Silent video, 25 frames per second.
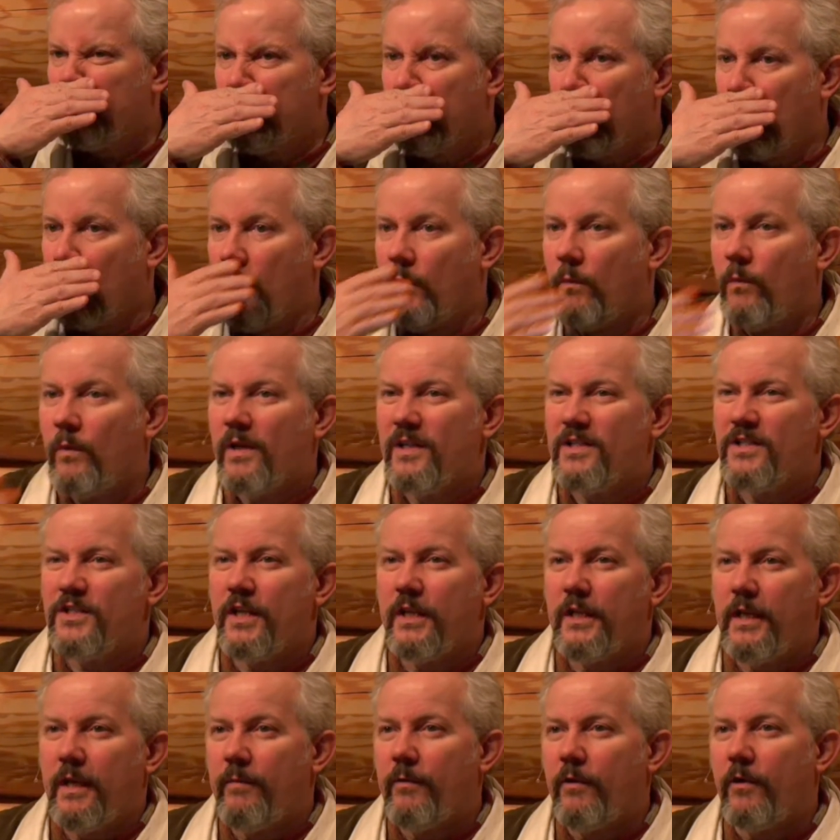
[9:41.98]
I want to
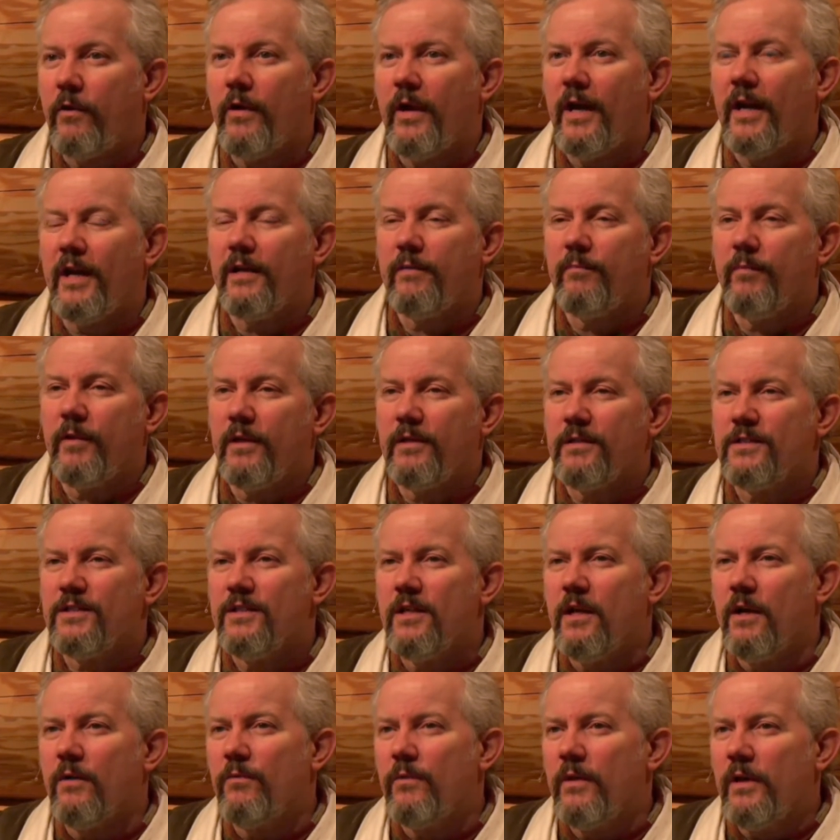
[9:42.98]
say democratic, but it's
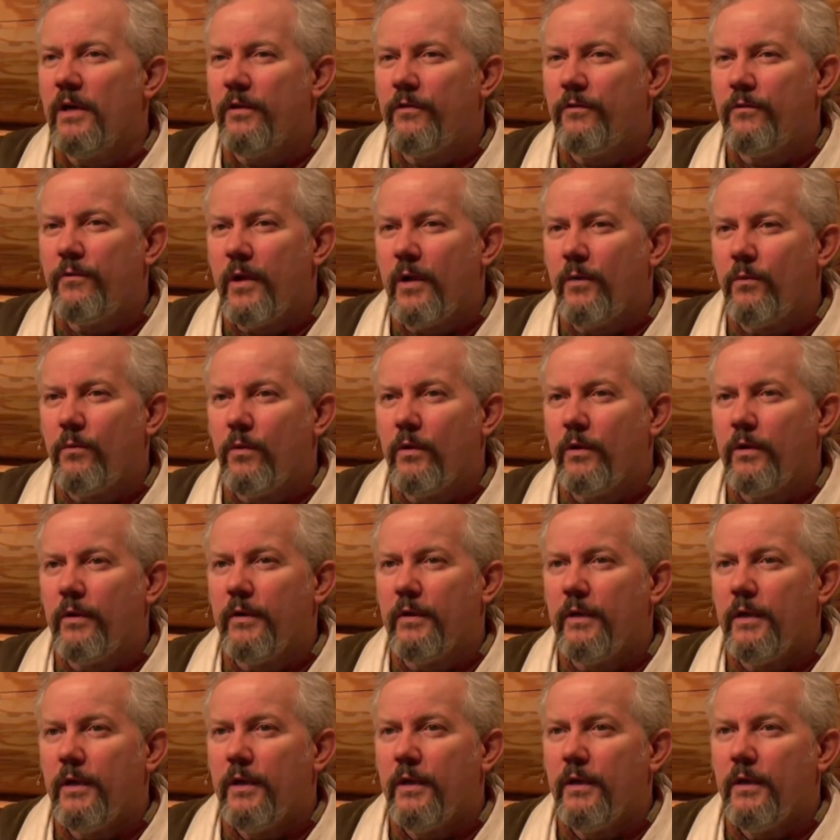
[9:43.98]
not really the right
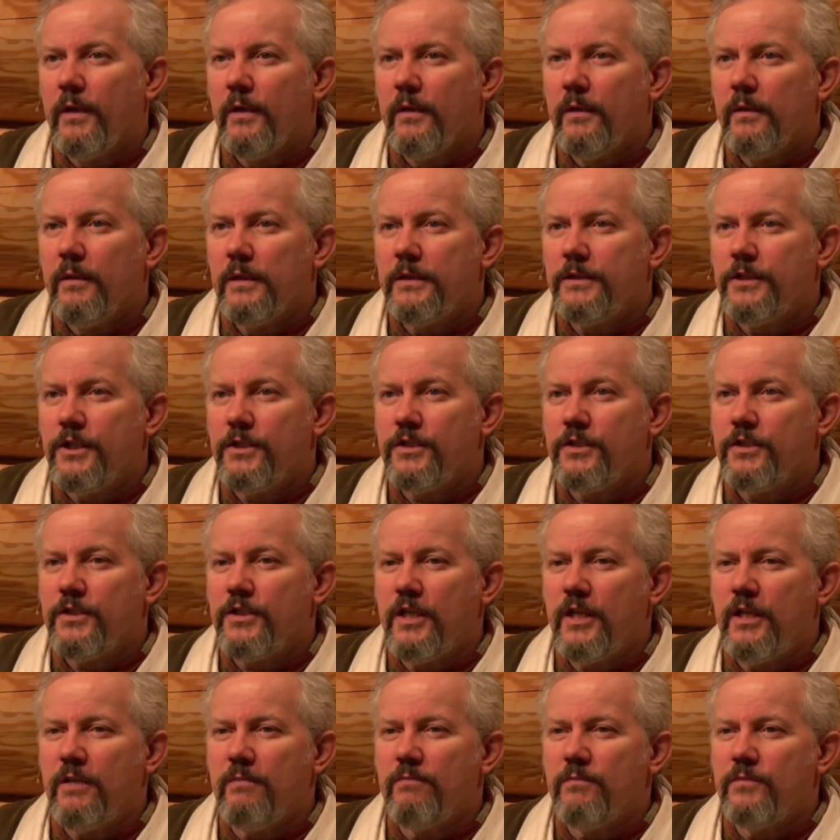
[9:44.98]
word. It just
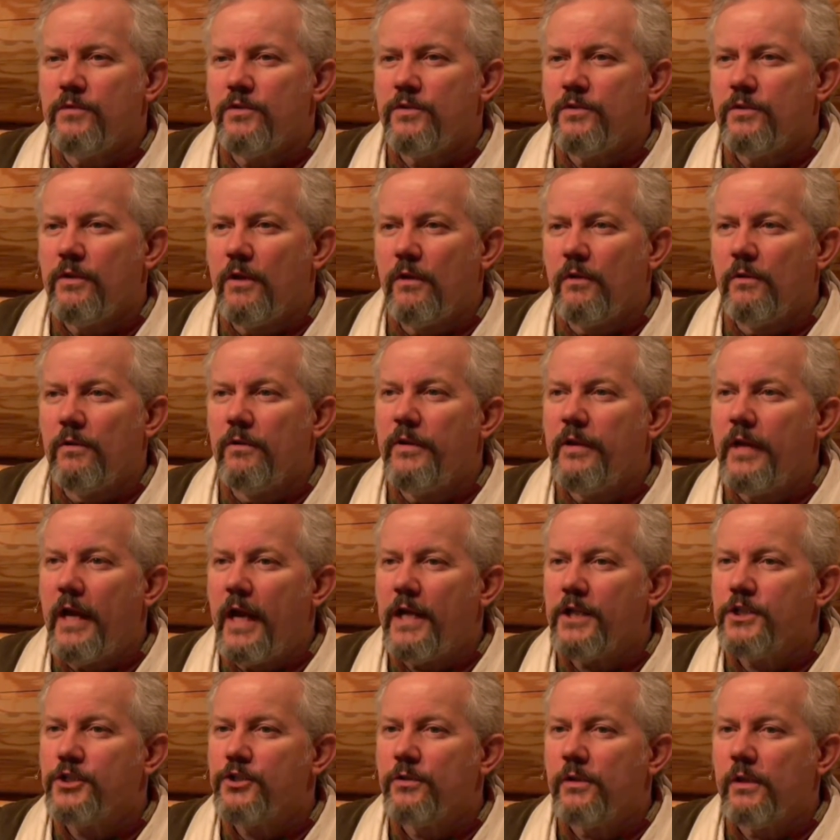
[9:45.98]
seems, you know,
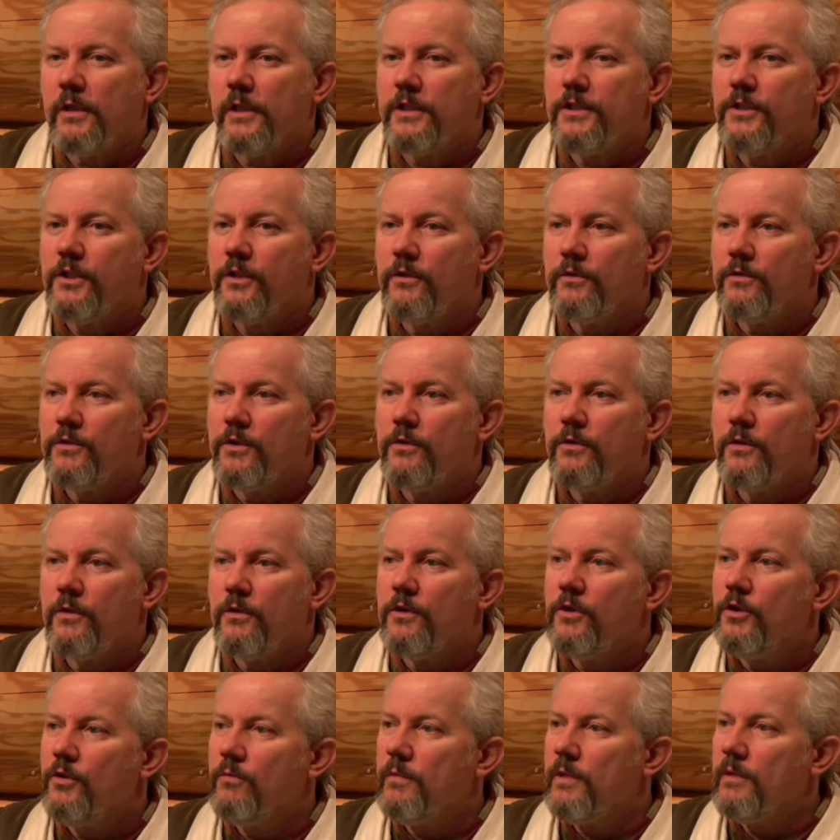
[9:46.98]
naturally to the
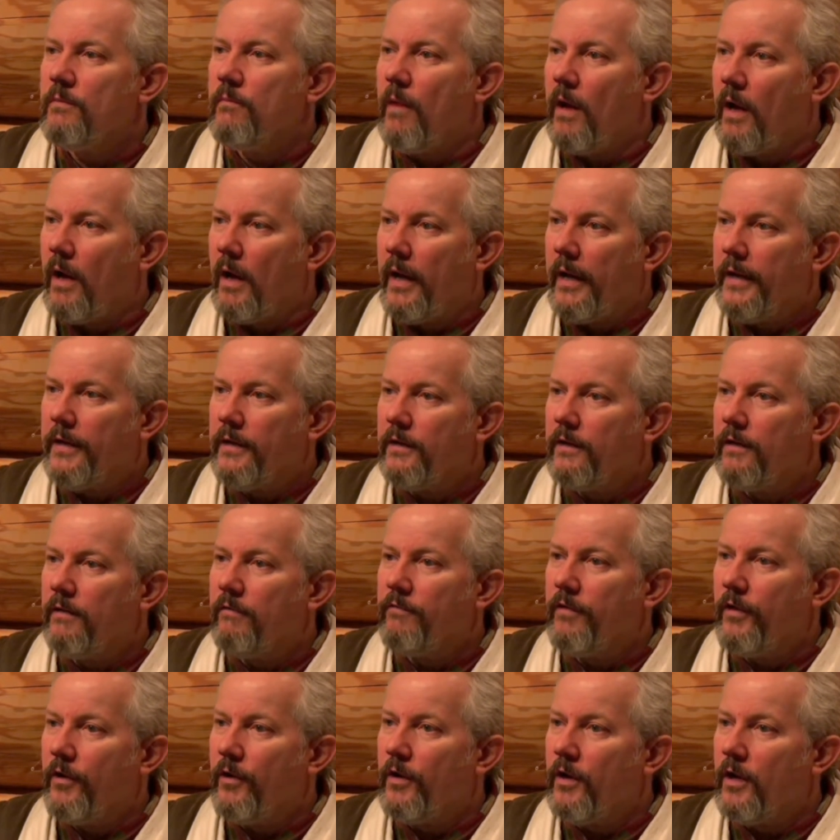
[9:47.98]
human mind, a
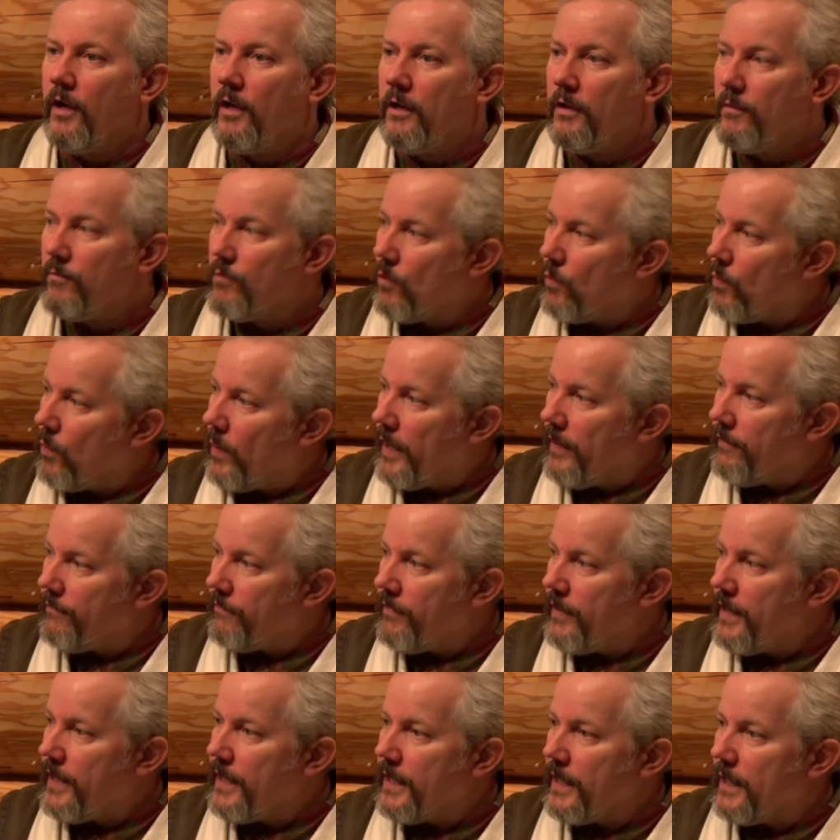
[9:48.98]
very liberal way of
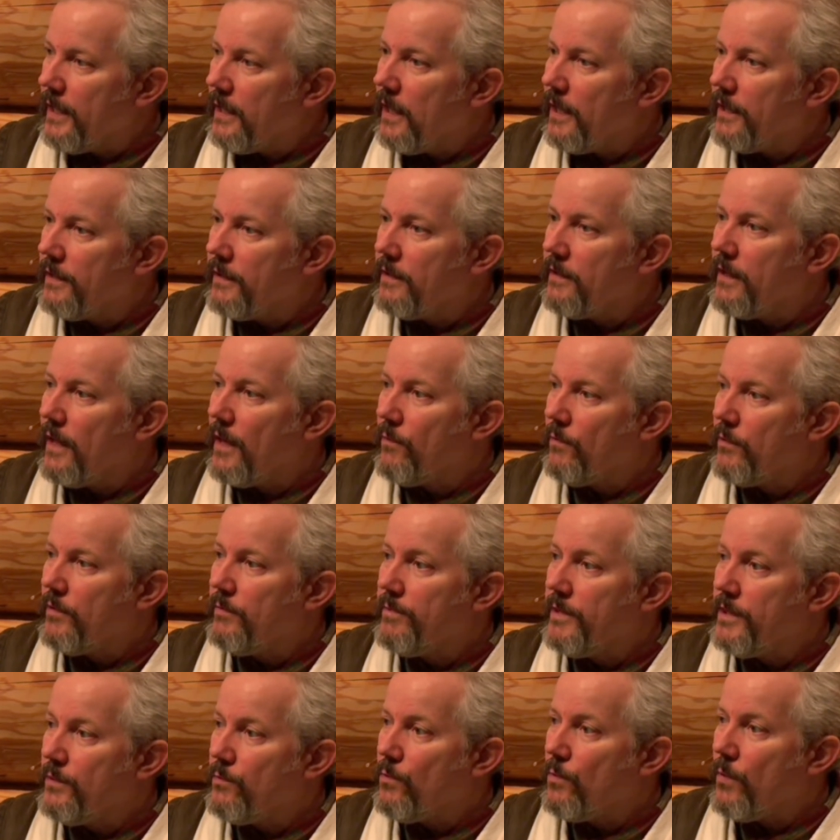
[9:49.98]
thinking, like that would
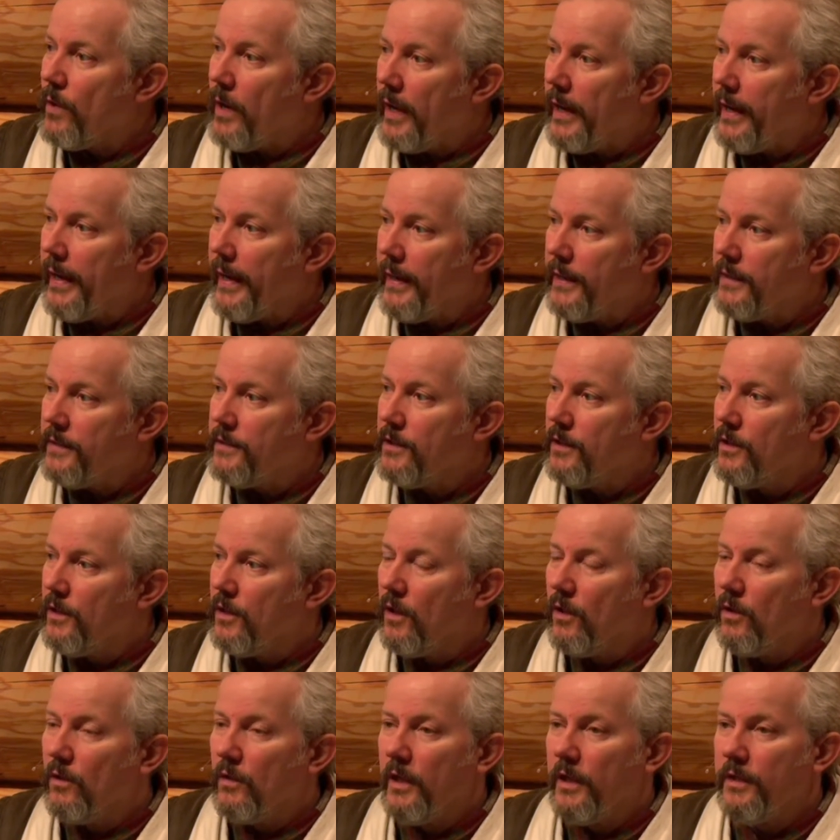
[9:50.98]
be right, you
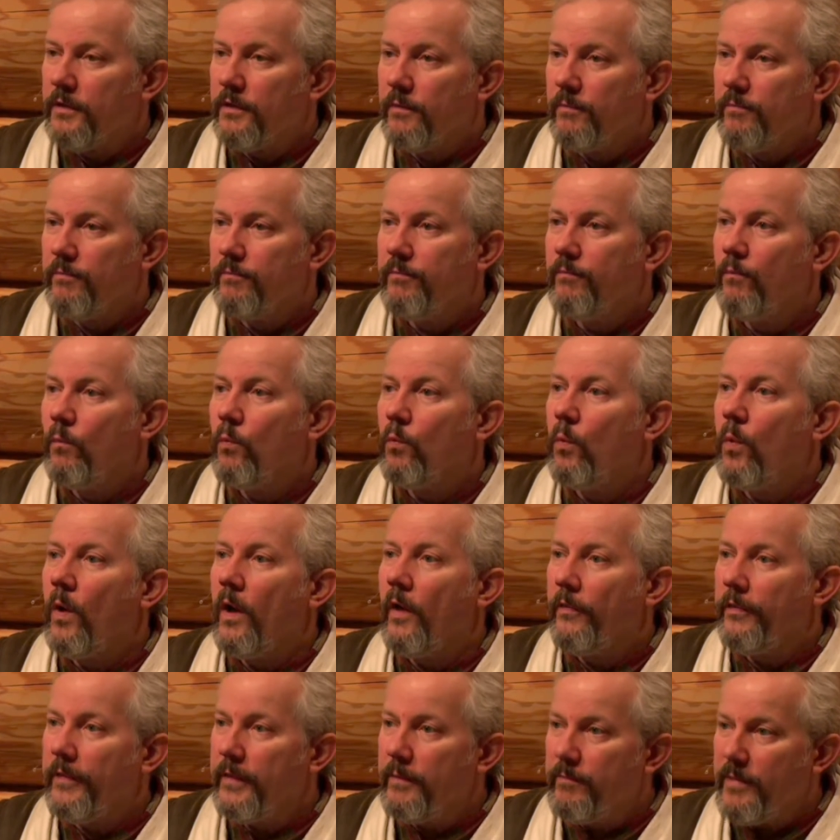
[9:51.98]
know, let the
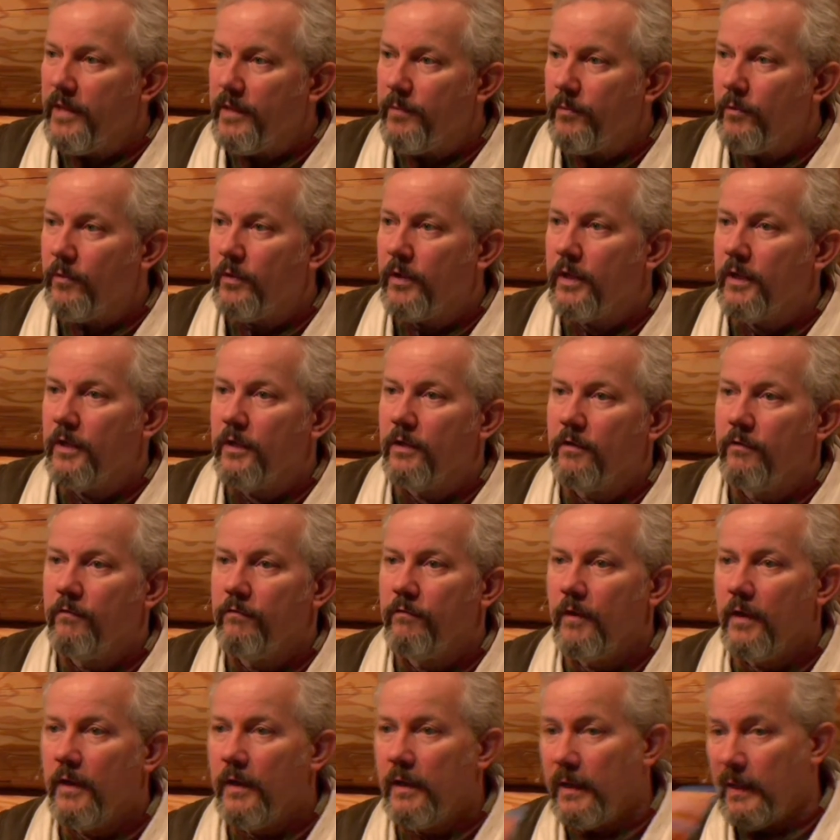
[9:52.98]
wealthy people
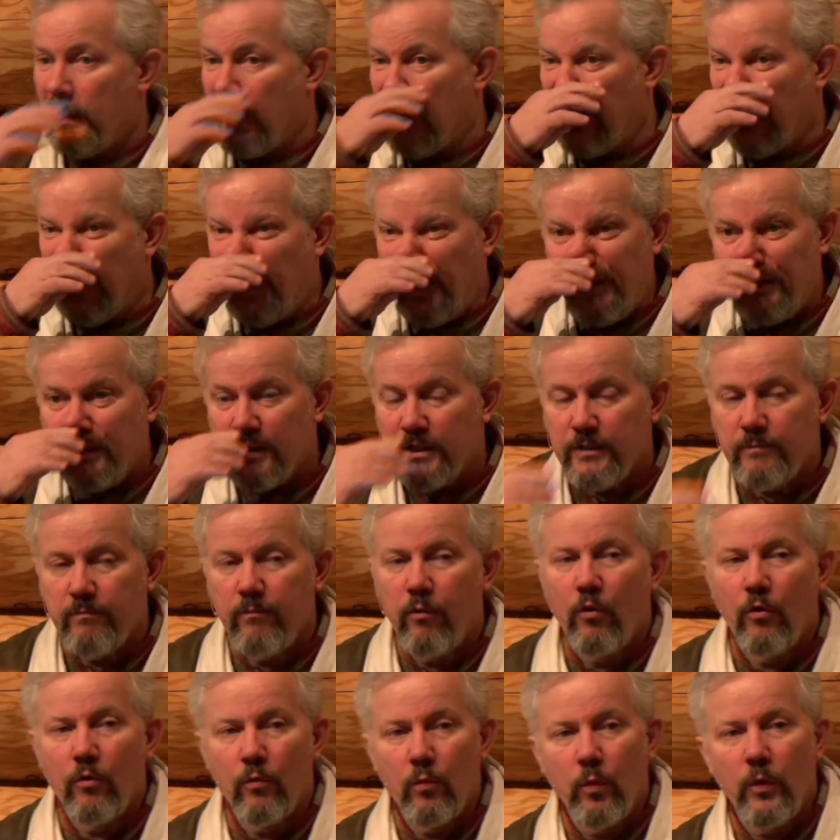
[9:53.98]
give, and let this
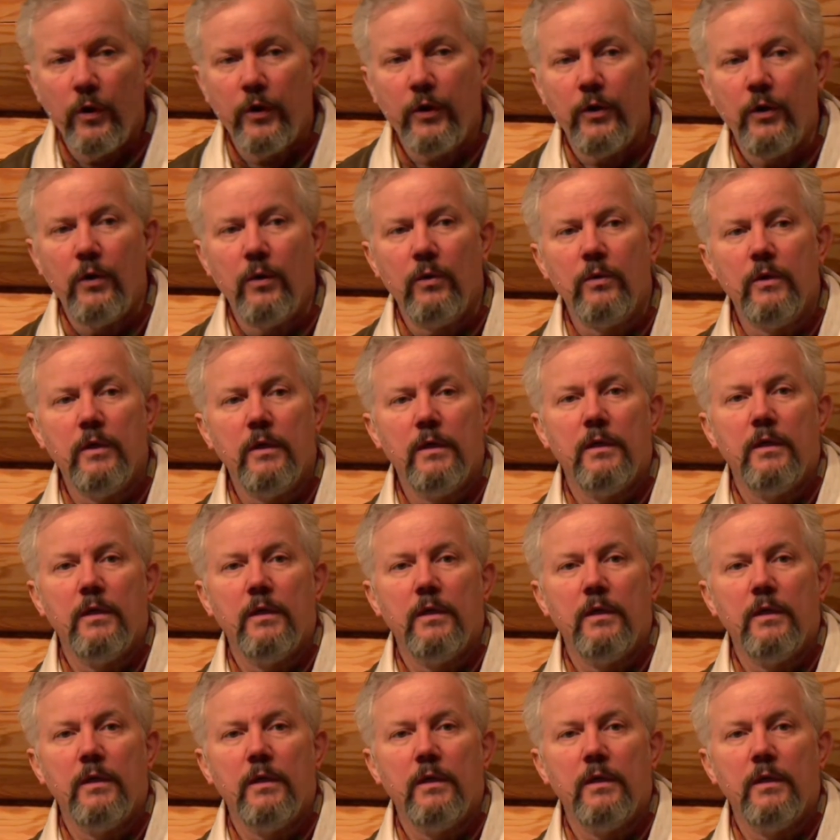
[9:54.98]
poor widow